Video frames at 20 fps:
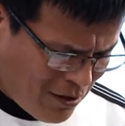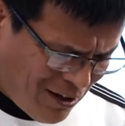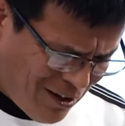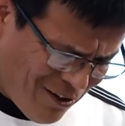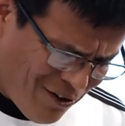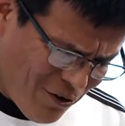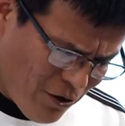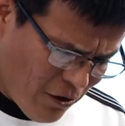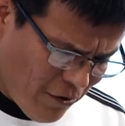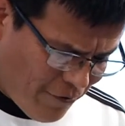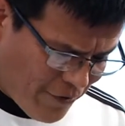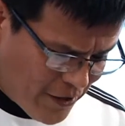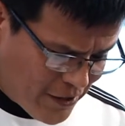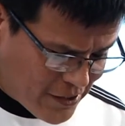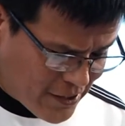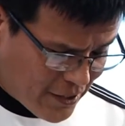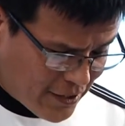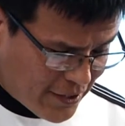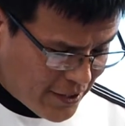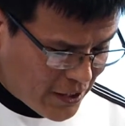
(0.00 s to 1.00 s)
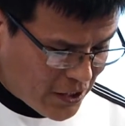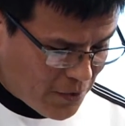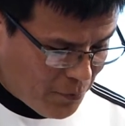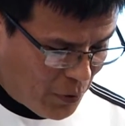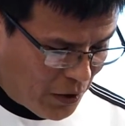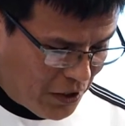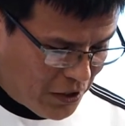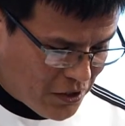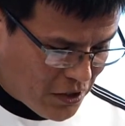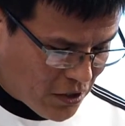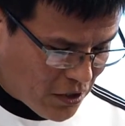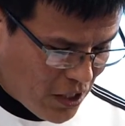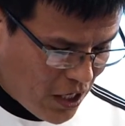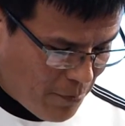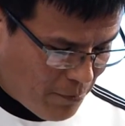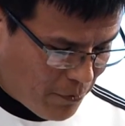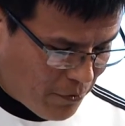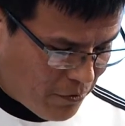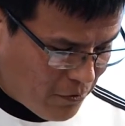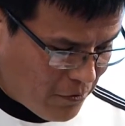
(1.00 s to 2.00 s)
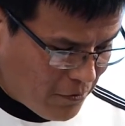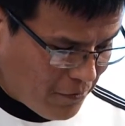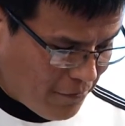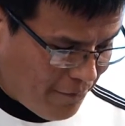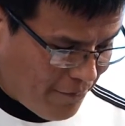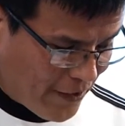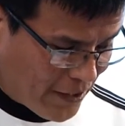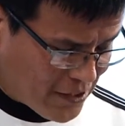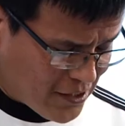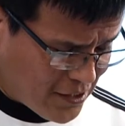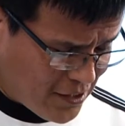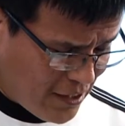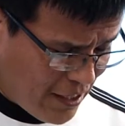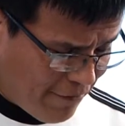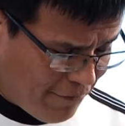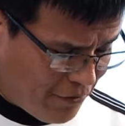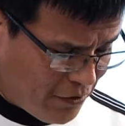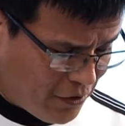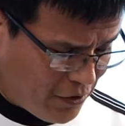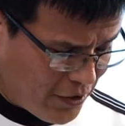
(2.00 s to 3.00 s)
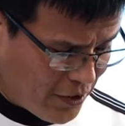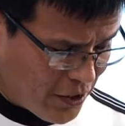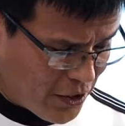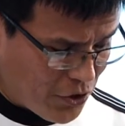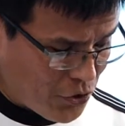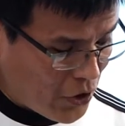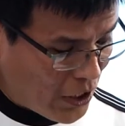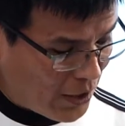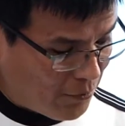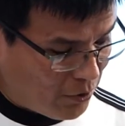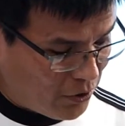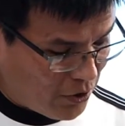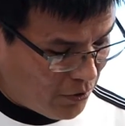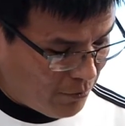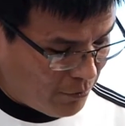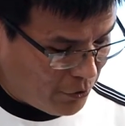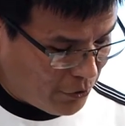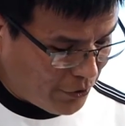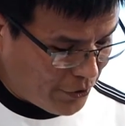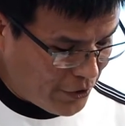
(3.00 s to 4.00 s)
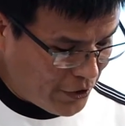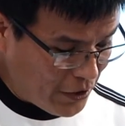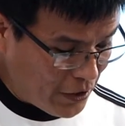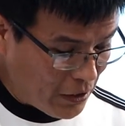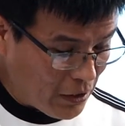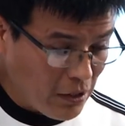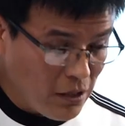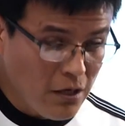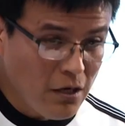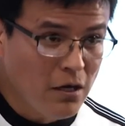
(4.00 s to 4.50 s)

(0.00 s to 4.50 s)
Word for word: Although, if there's a dish perched atop a roof, that's definitely a tribal employee,